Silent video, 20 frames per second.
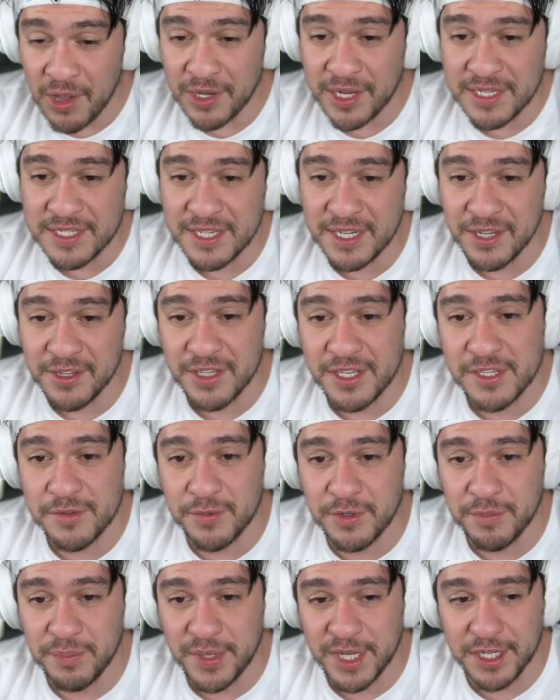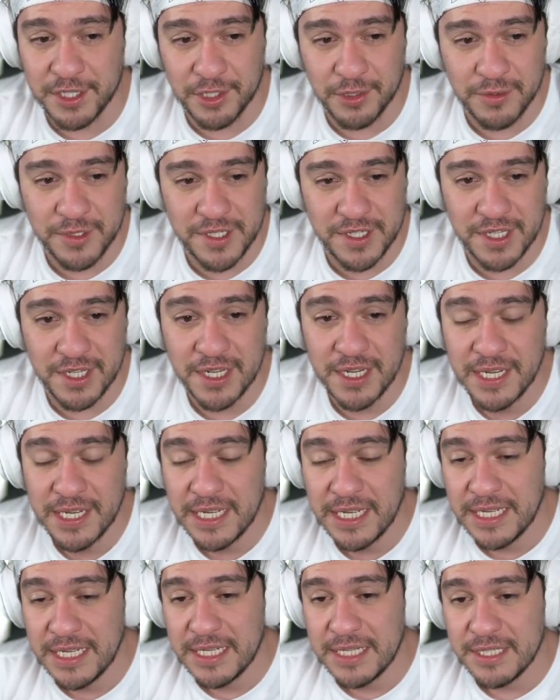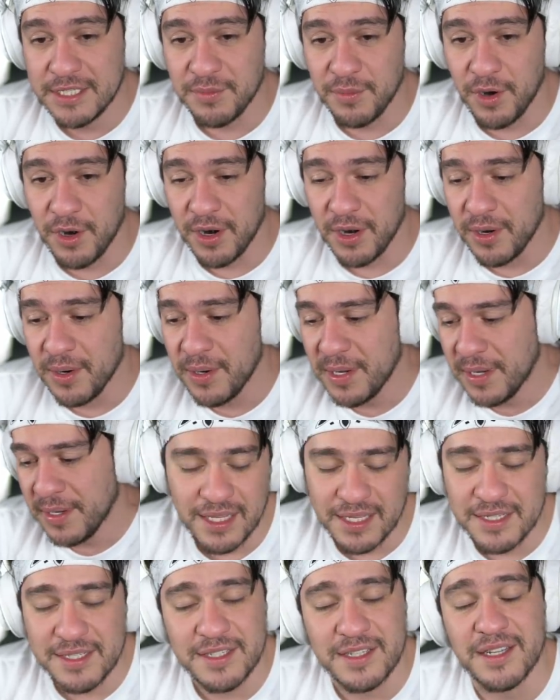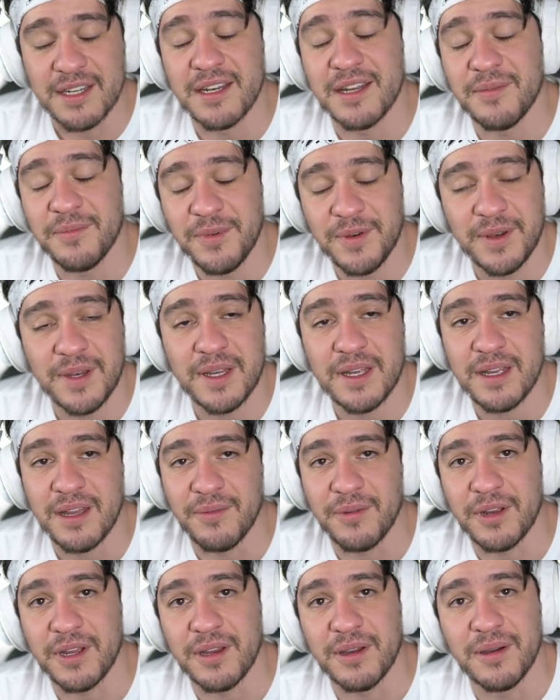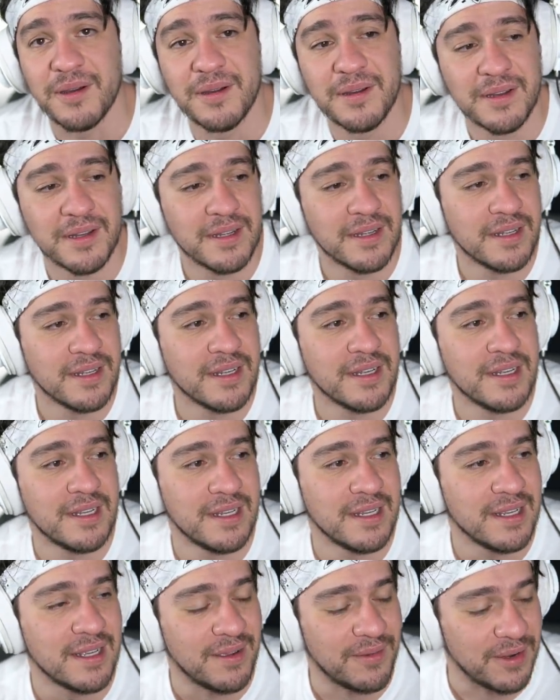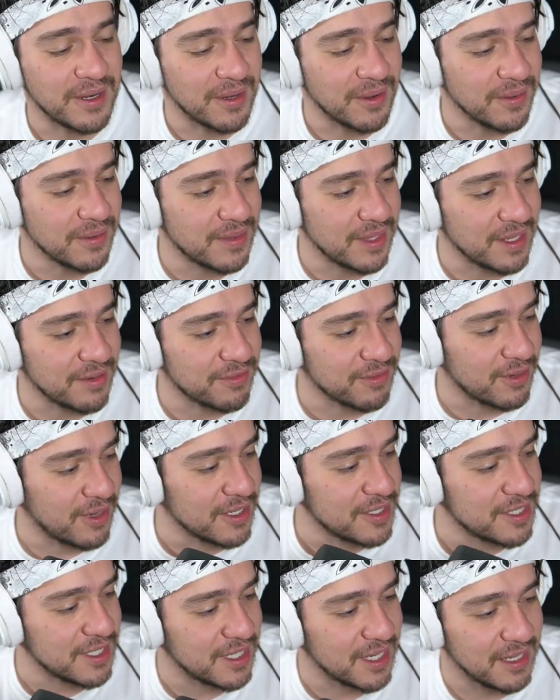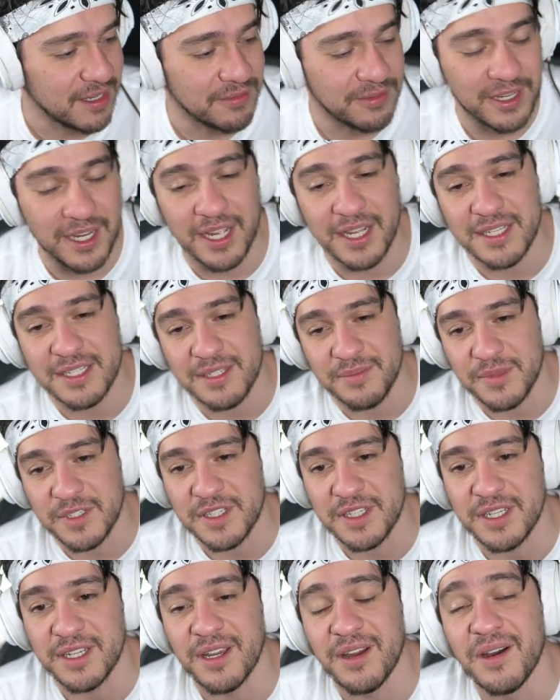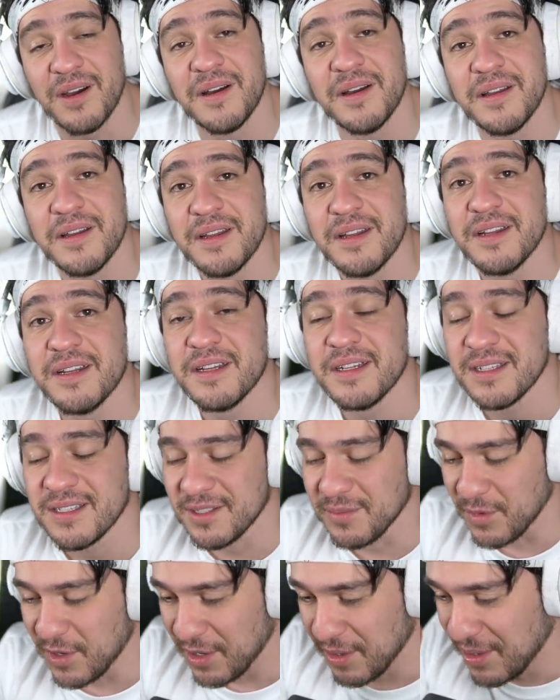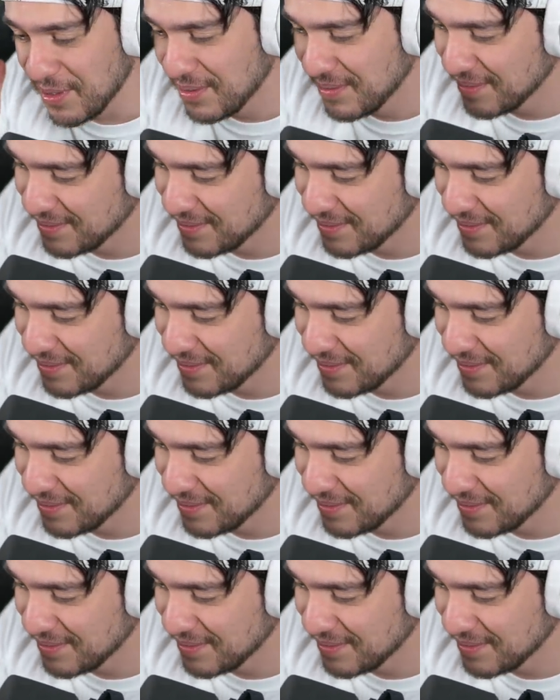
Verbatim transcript: I'll continue this with Big Goosey tomorrow. That's it. I'm gonna go want to go. Thank you for watching. I love you guys. I'm going to see y'all tomorrow.